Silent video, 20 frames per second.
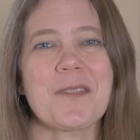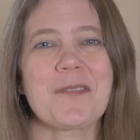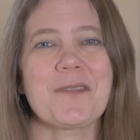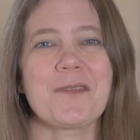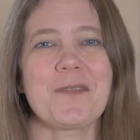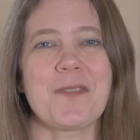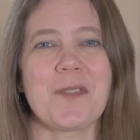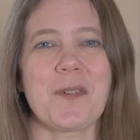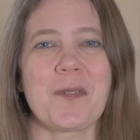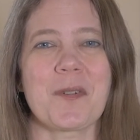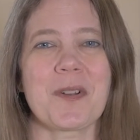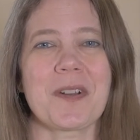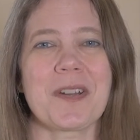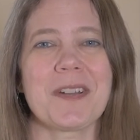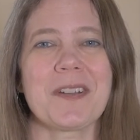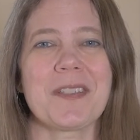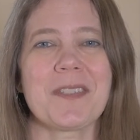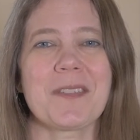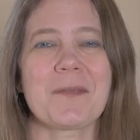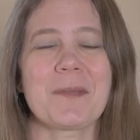
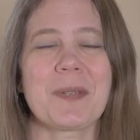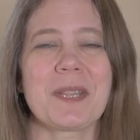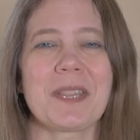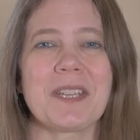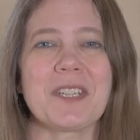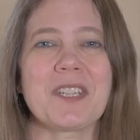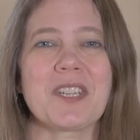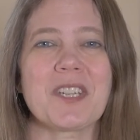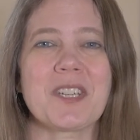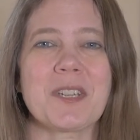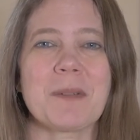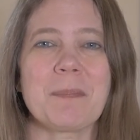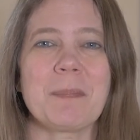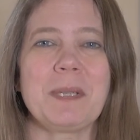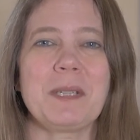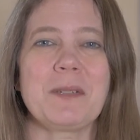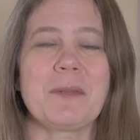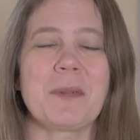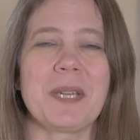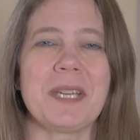for the relationship
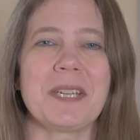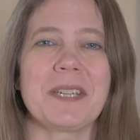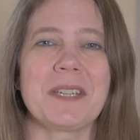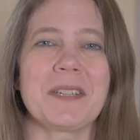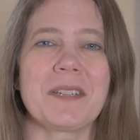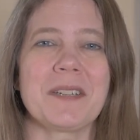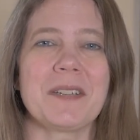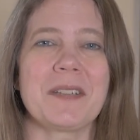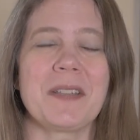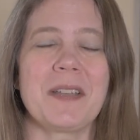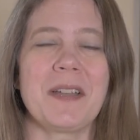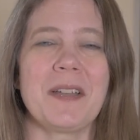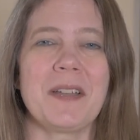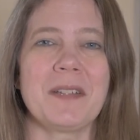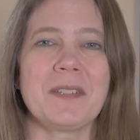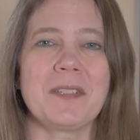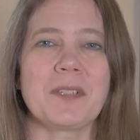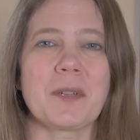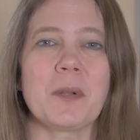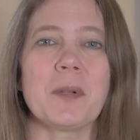between an
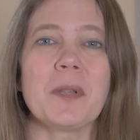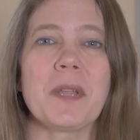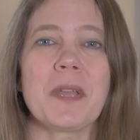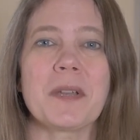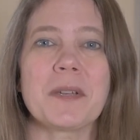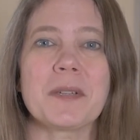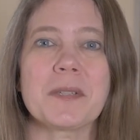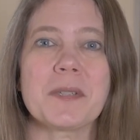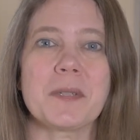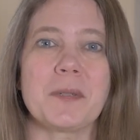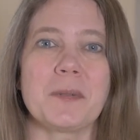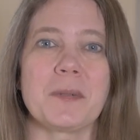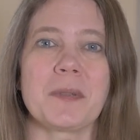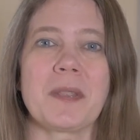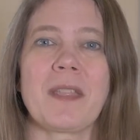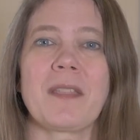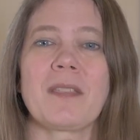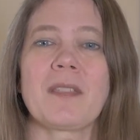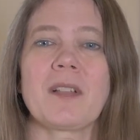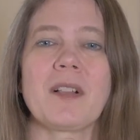adult and a
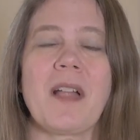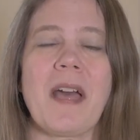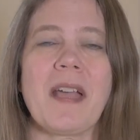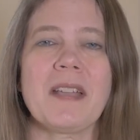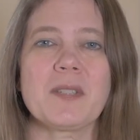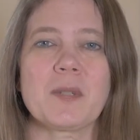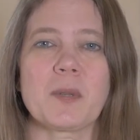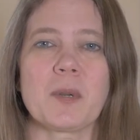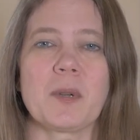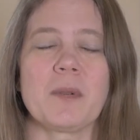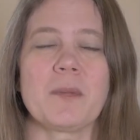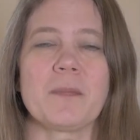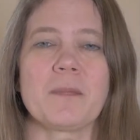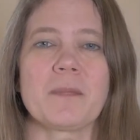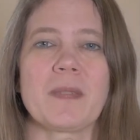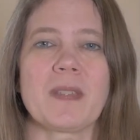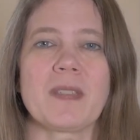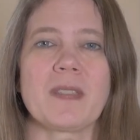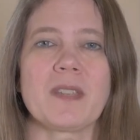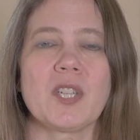student in the
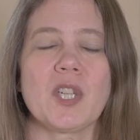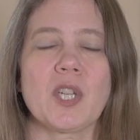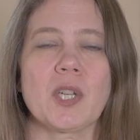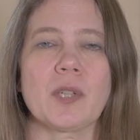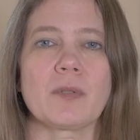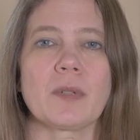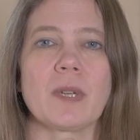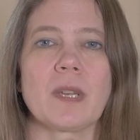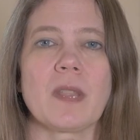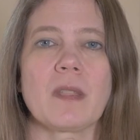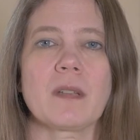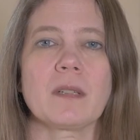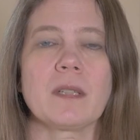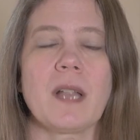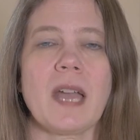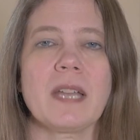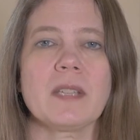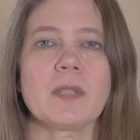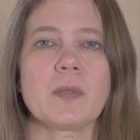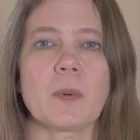classroom, and the children in the
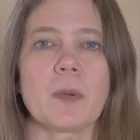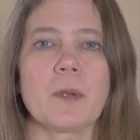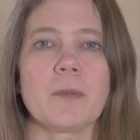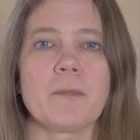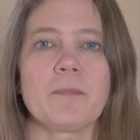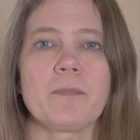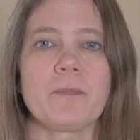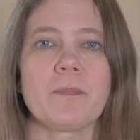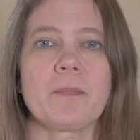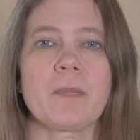classroom.